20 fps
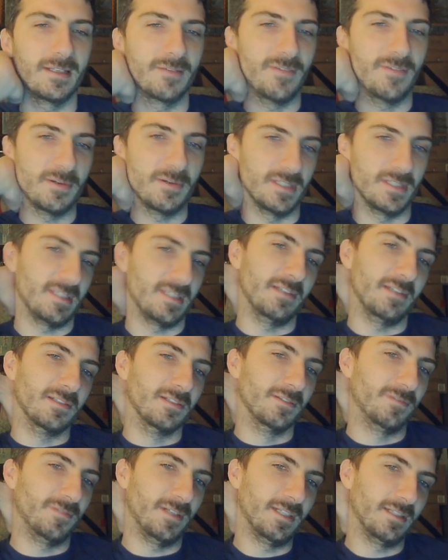If I was a
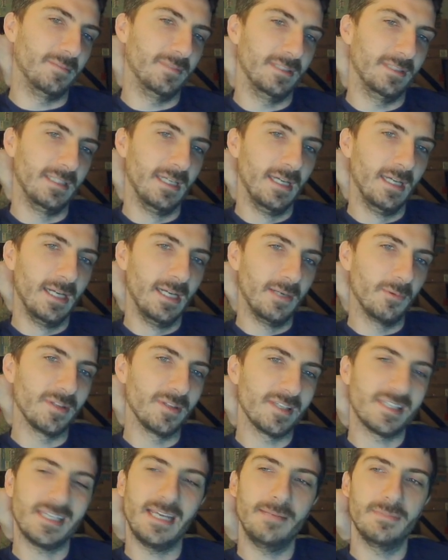Steeler fan, I'd be we're
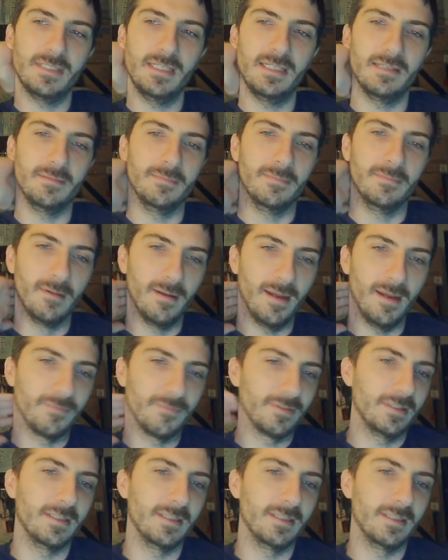the same team every year.